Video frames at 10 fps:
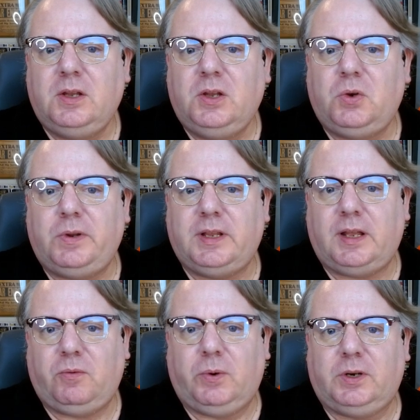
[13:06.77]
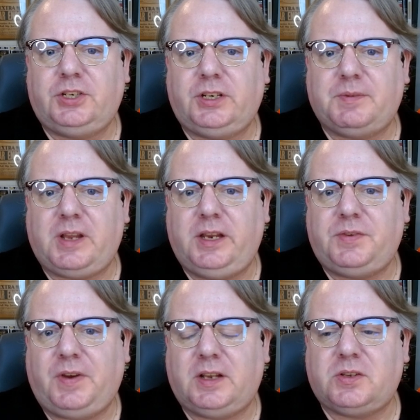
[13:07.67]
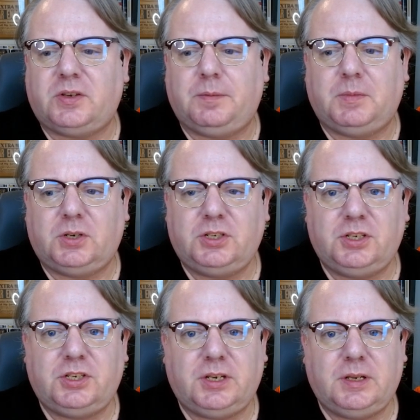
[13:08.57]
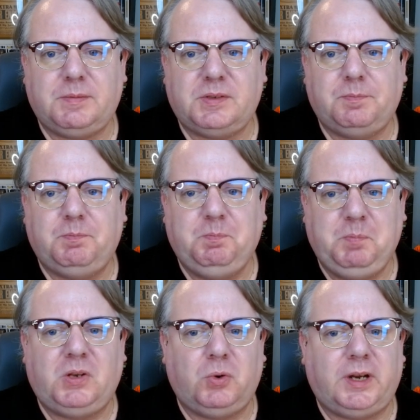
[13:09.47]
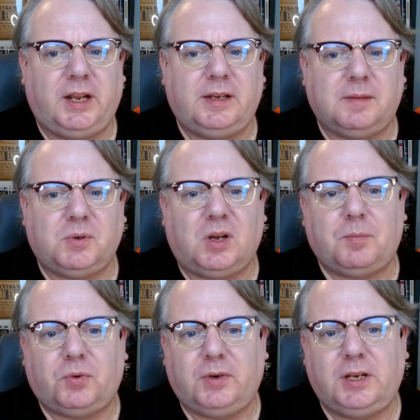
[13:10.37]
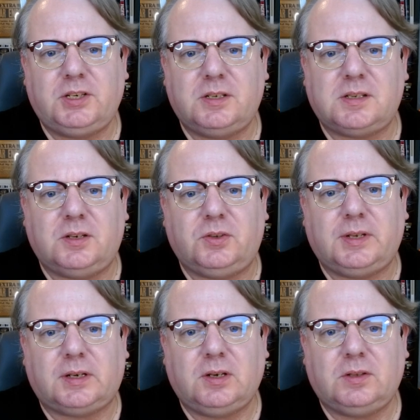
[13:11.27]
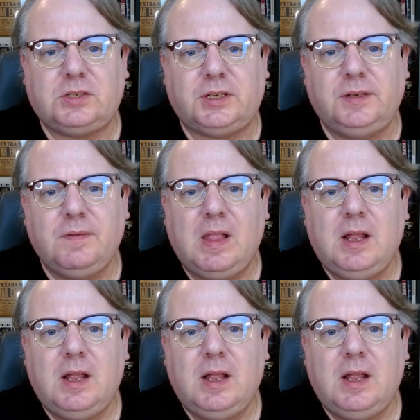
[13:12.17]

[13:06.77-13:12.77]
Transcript: Knowing that warships age faster than merchant ships, between high-tempo operations and new technology,